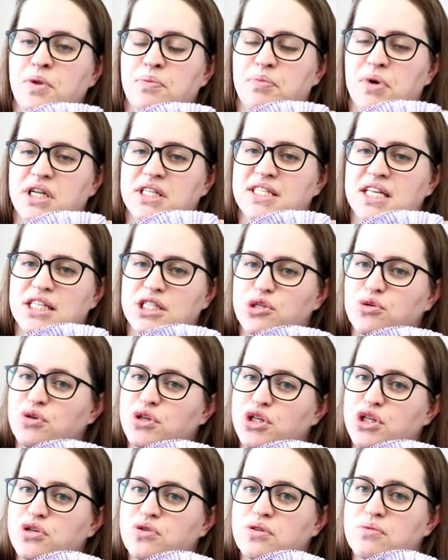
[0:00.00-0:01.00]
but it says you
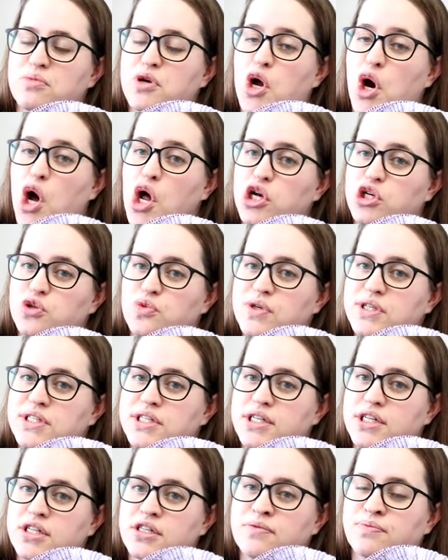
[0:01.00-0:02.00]
can do them not
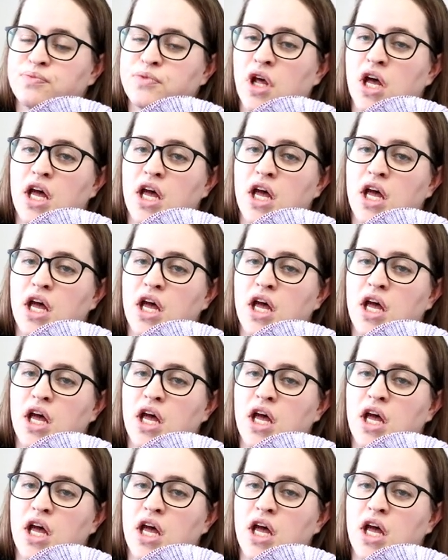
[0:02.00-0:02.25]
twisted.